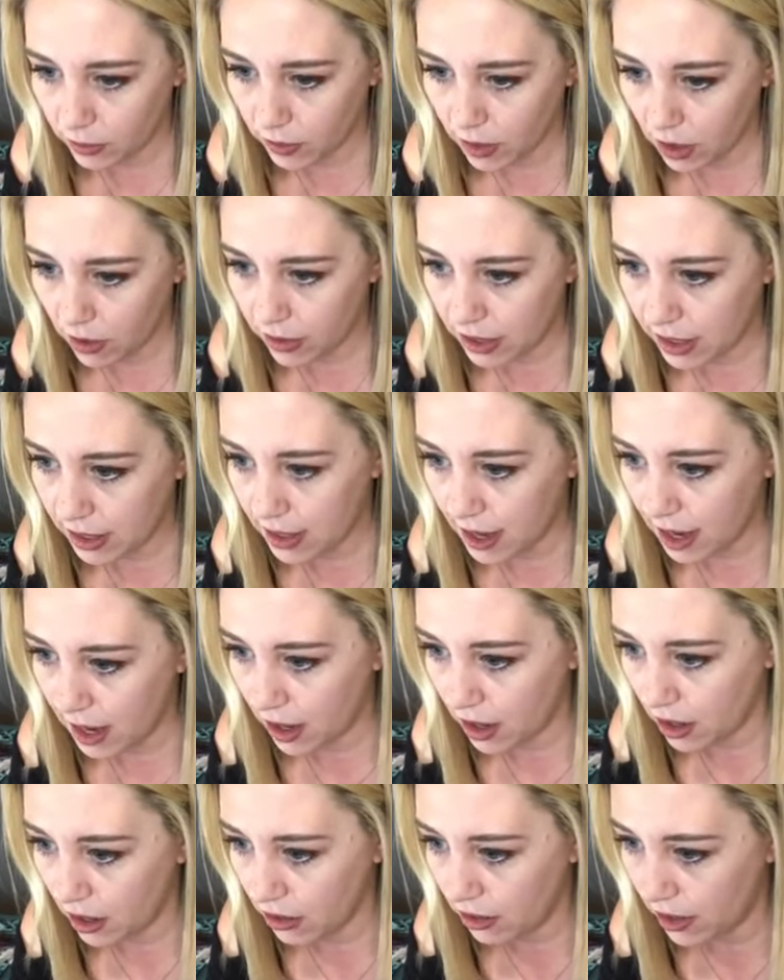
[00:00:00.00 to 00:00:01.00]
We're already
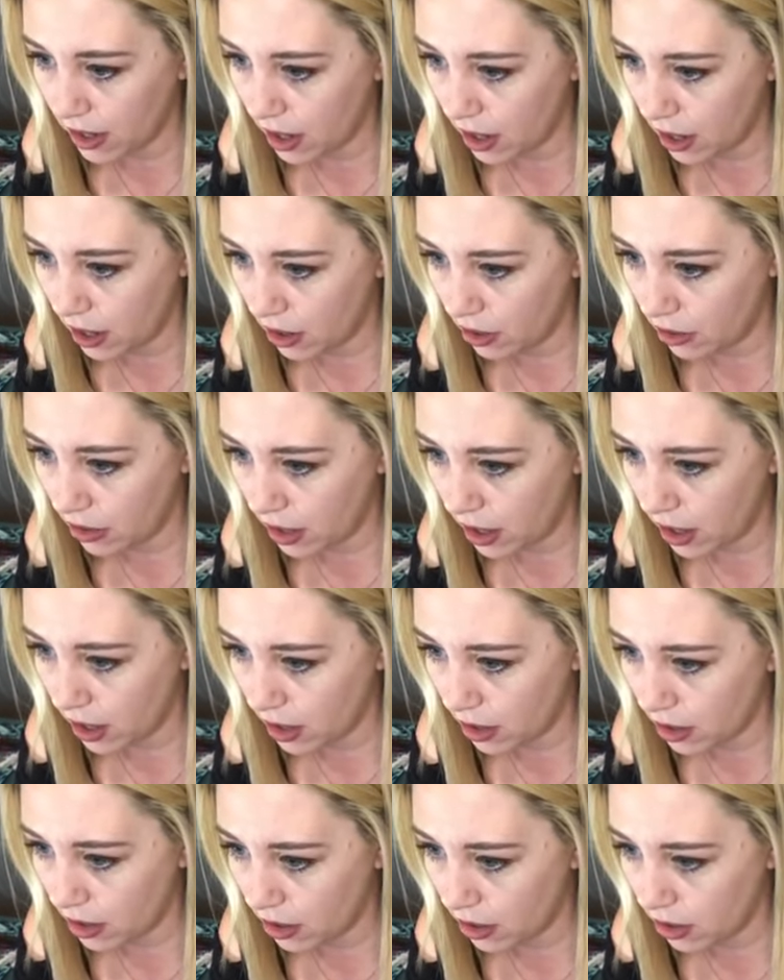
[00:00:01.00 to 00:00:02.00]
there, there,
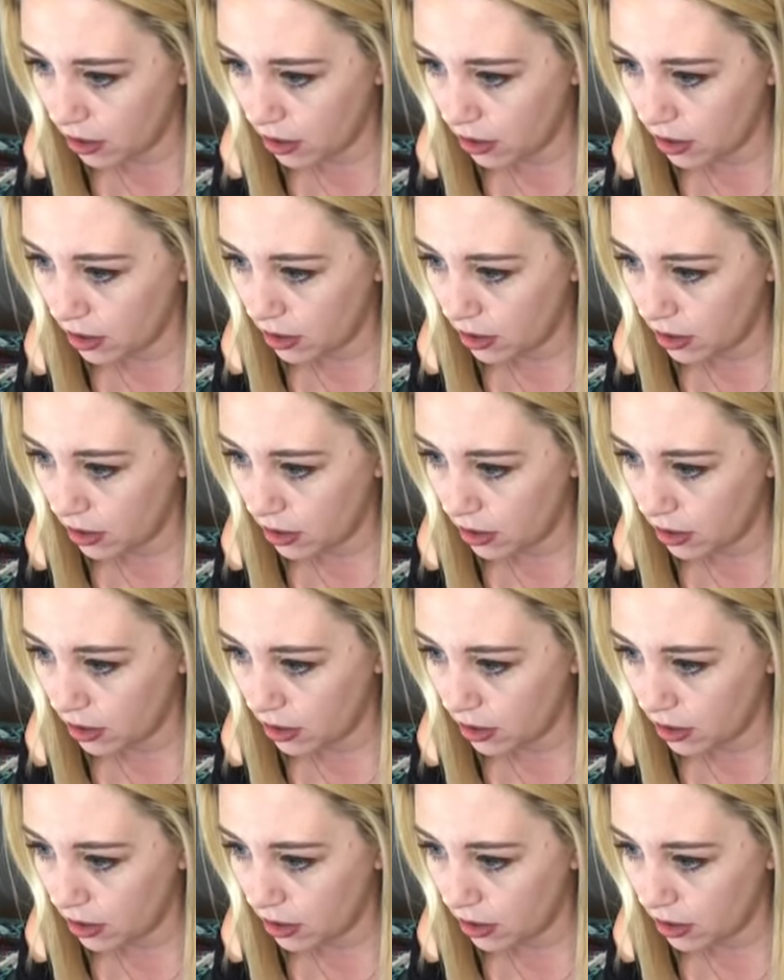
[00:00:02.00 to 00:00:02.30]
there.